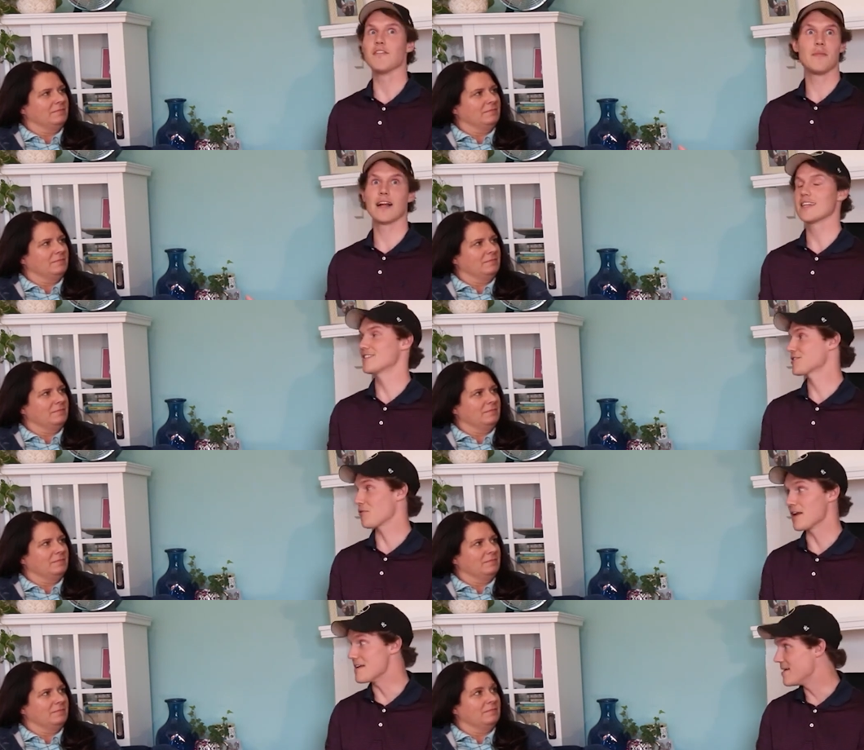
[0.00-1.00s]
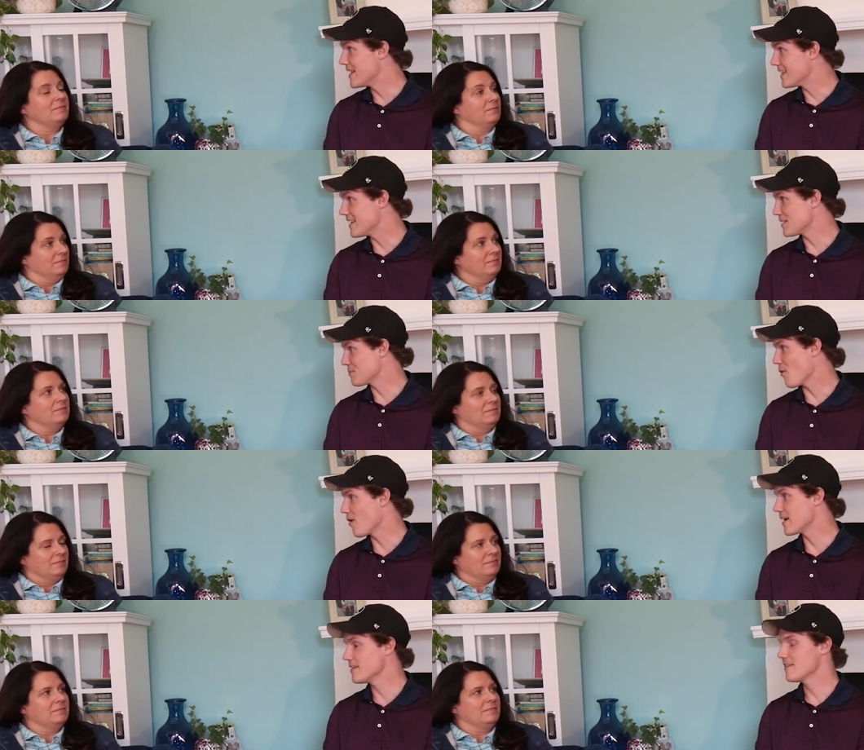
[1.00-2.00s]
Speaker 1: everybody's screaming at this
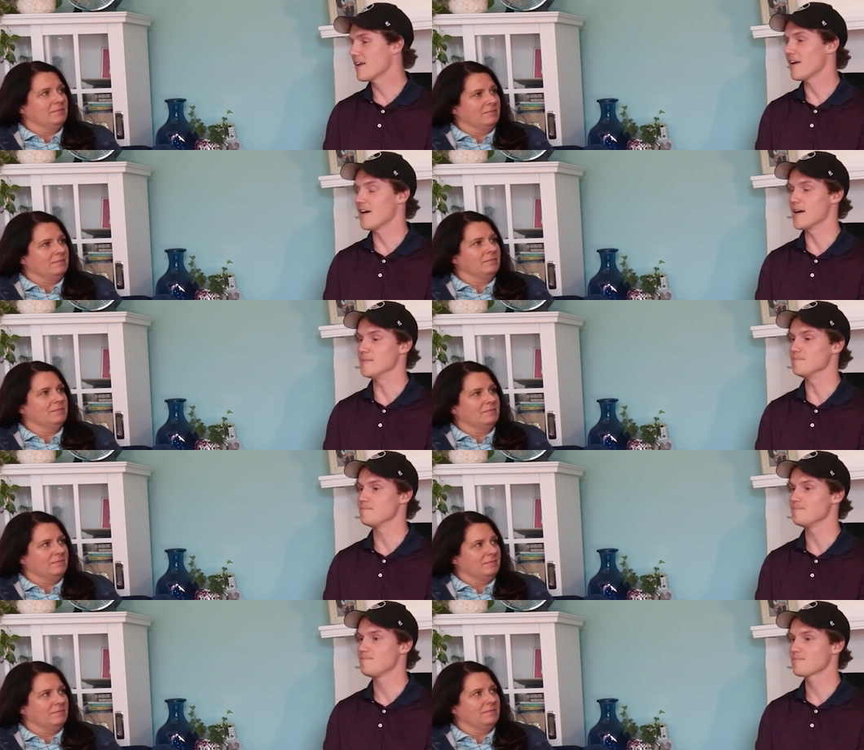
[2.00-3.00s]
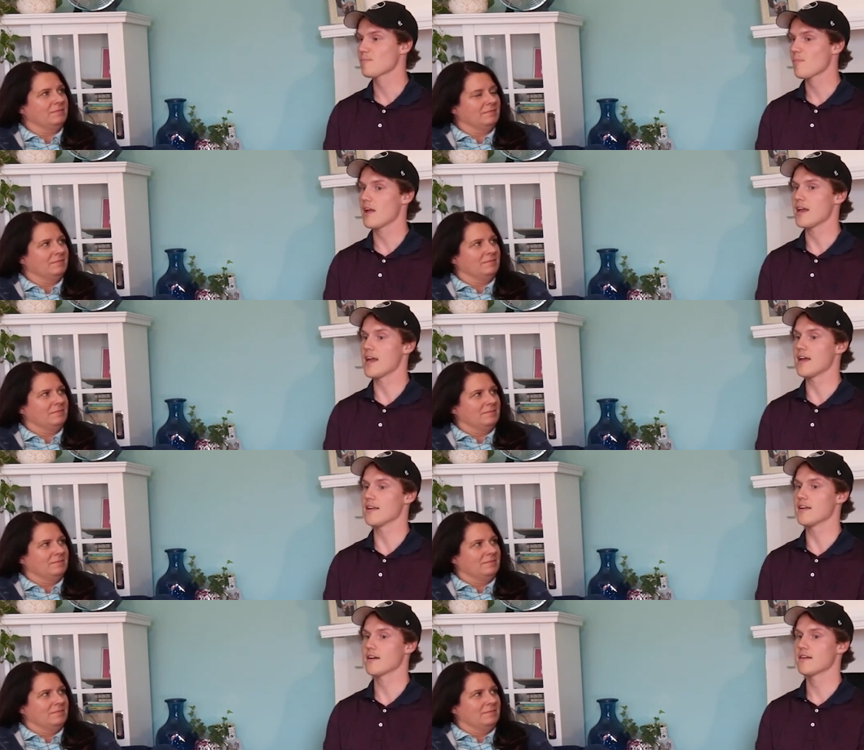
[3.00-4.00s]
point, um,
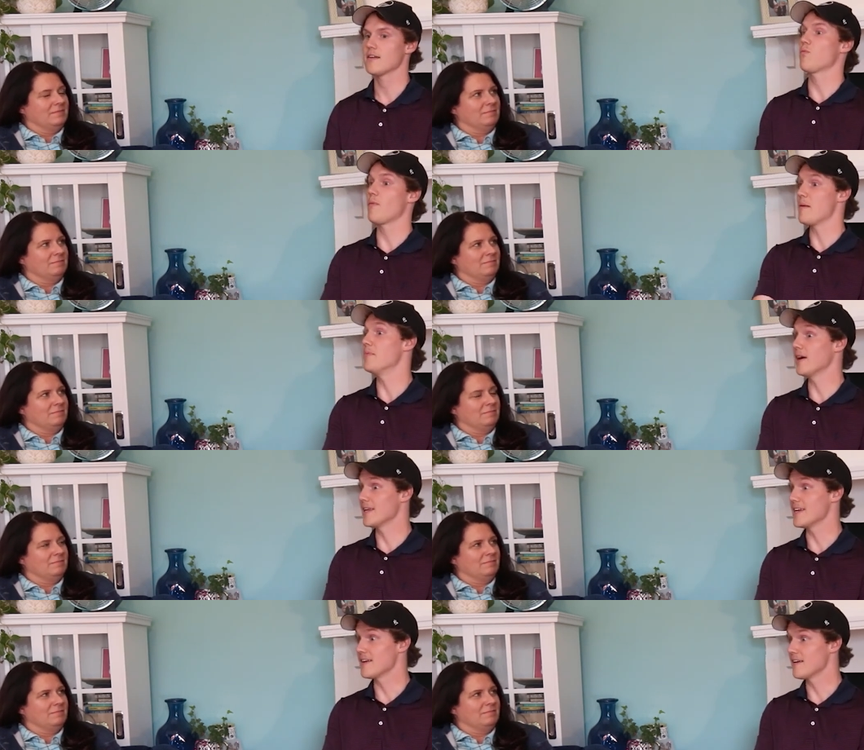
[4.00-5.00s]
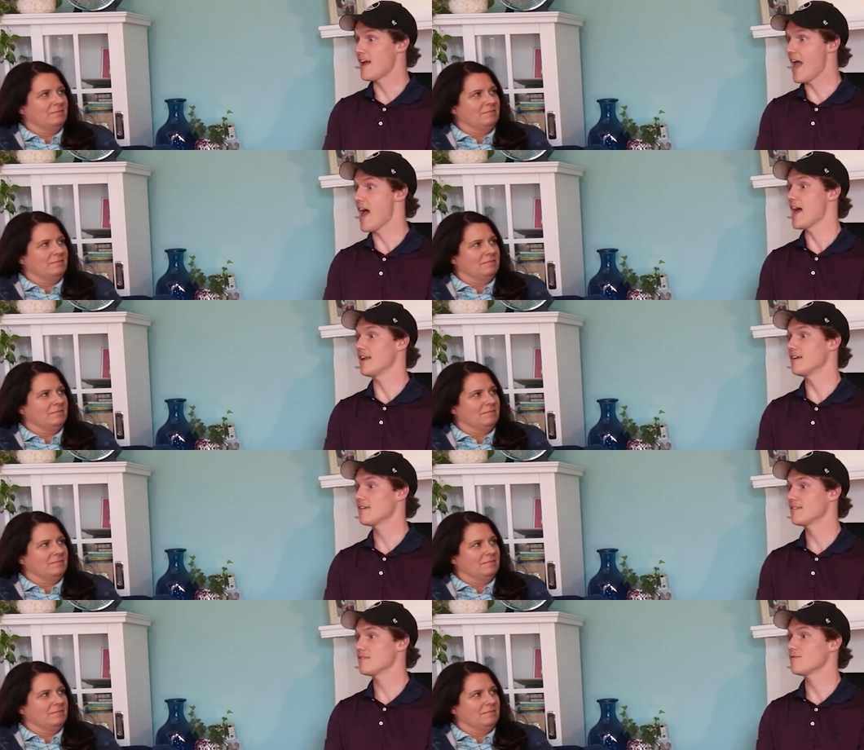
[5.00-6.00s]
and my buddy
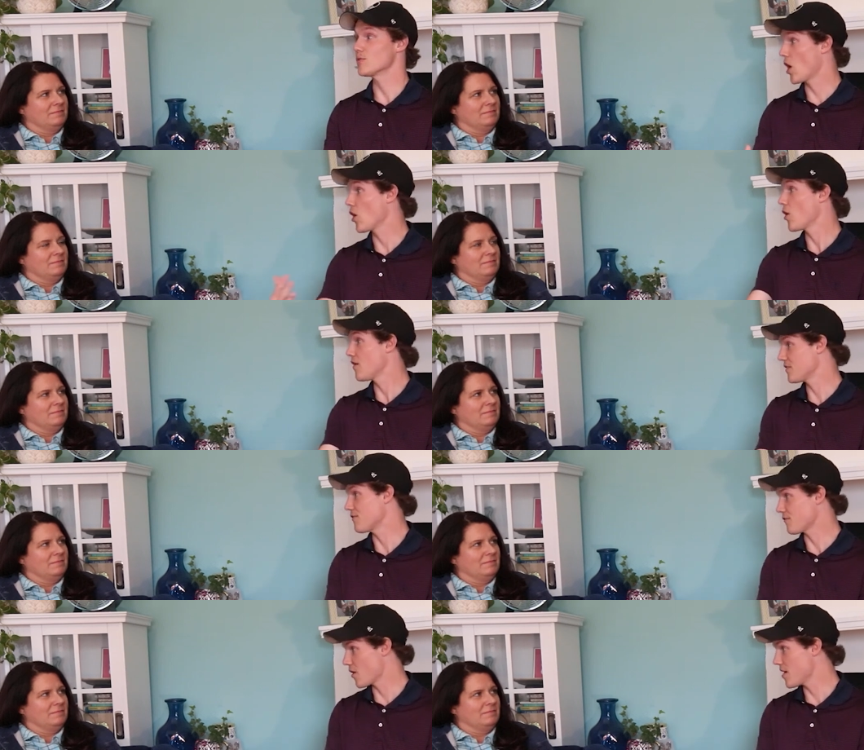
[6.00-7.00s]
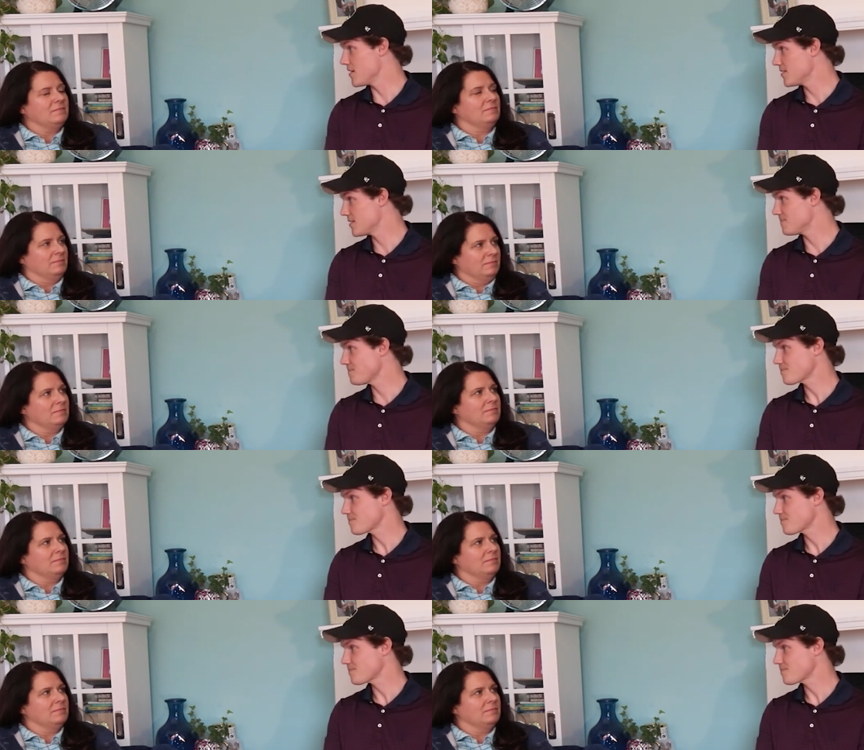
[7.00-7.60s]
had gone off the front,